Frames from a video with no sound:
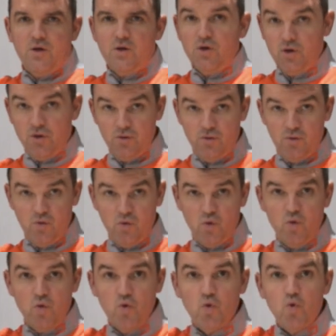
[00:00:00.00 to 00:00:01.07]

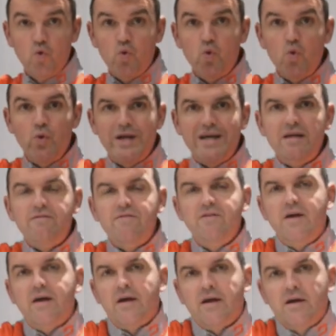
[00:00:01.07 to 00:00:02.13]
Good
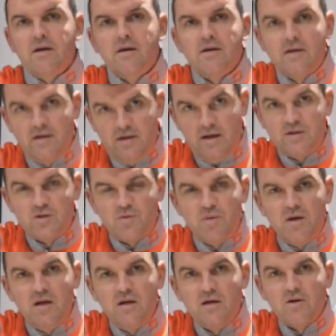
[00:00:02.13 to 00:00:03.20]
evening. It's
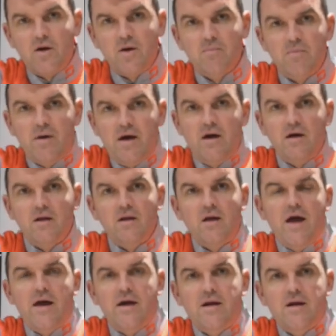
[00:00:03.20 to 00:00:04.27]
me, Graham
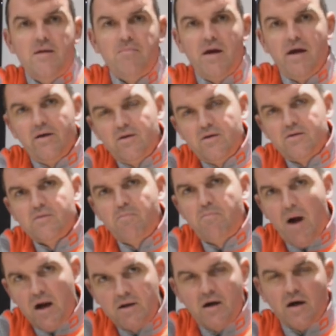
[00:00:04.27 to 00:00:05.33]
Bell, in Bell's
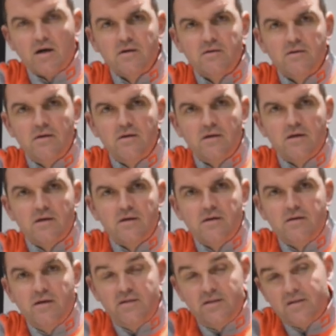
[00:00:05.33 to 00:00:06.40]
Bunker.
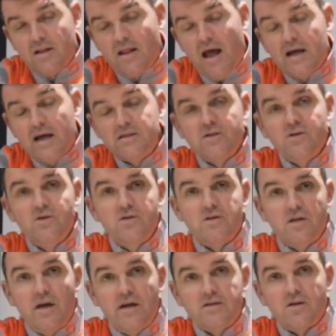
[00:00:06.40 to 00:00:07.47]
This is the last
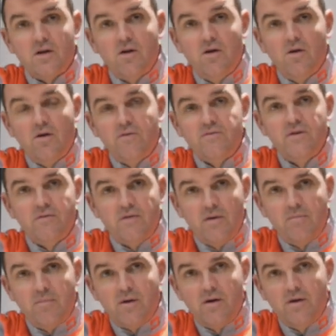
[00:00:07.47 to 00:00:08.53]
newsletter of
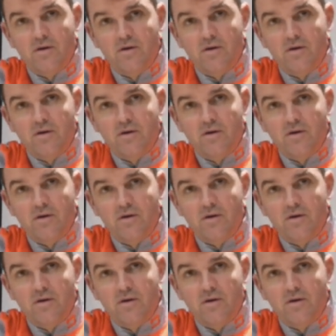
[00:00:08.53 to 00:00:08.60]
November.